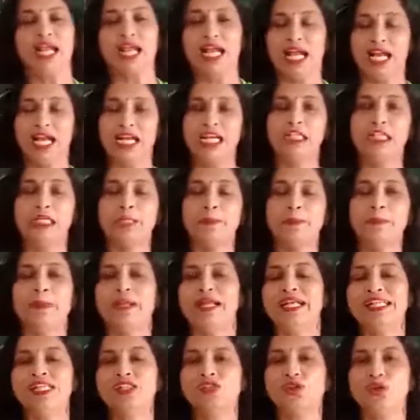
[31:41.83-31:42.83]
it
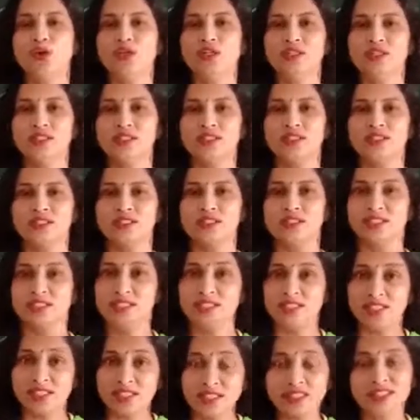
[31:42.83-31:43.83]
depends on the
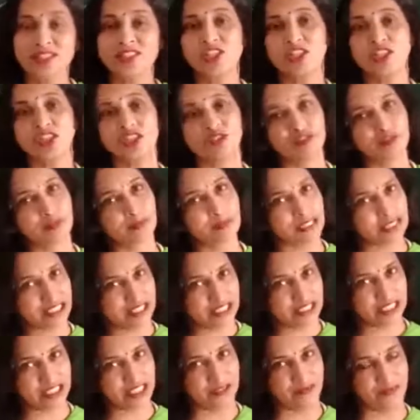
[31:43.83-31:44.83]
resistance of the
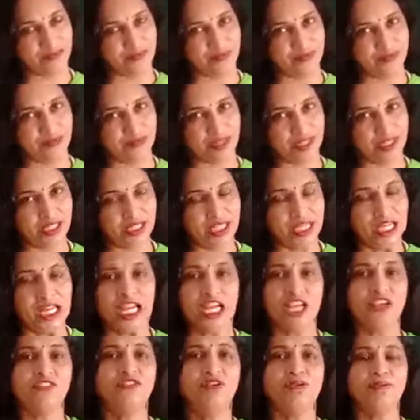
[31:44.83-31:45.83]
material.
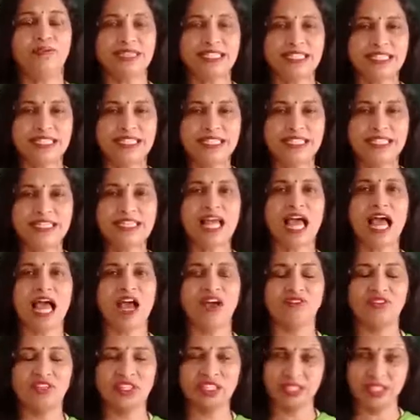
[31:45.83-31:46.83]
If a material
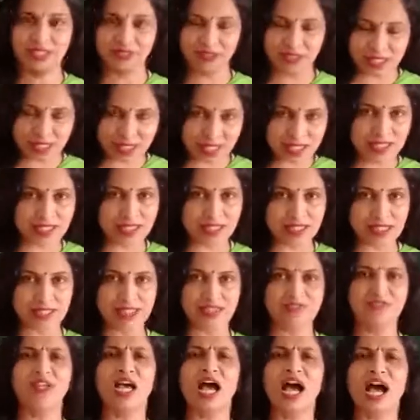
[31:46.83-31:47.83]
having a resistance
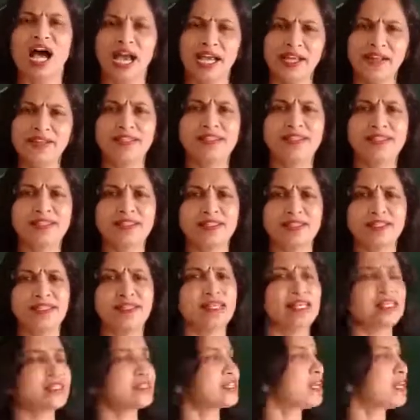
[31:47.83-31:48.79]
and the high resistance as